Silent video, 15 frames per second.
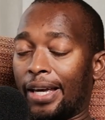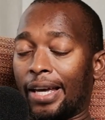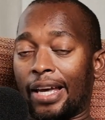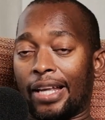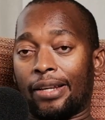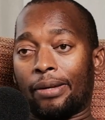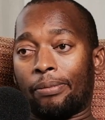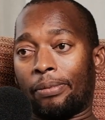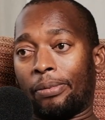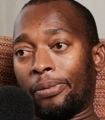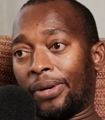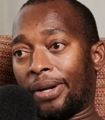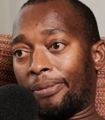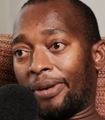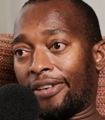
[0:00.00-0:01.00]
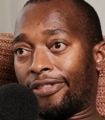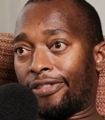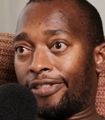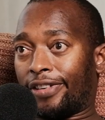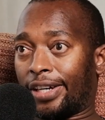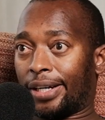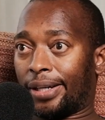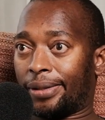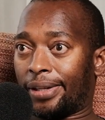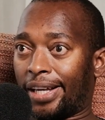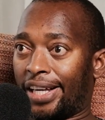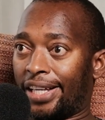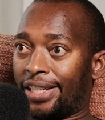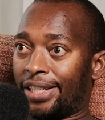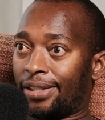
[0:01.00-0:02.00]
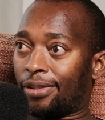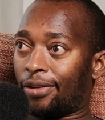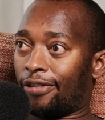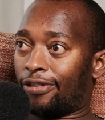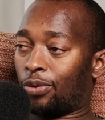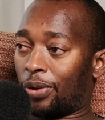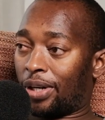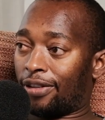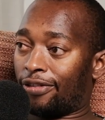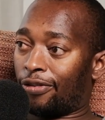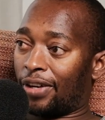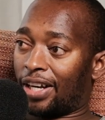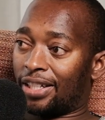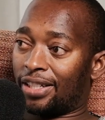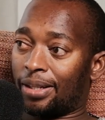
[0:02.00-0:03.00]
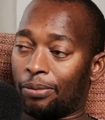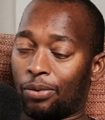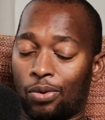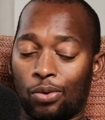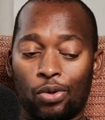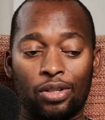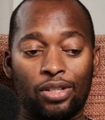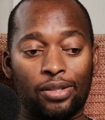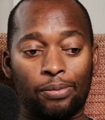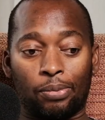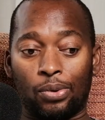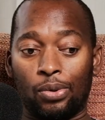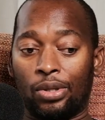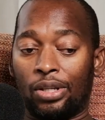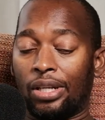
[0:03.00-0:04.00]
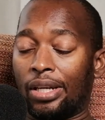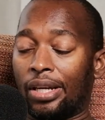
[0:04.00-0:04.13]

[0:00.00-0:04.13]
And the people above the ages of 12, we ask them to contribute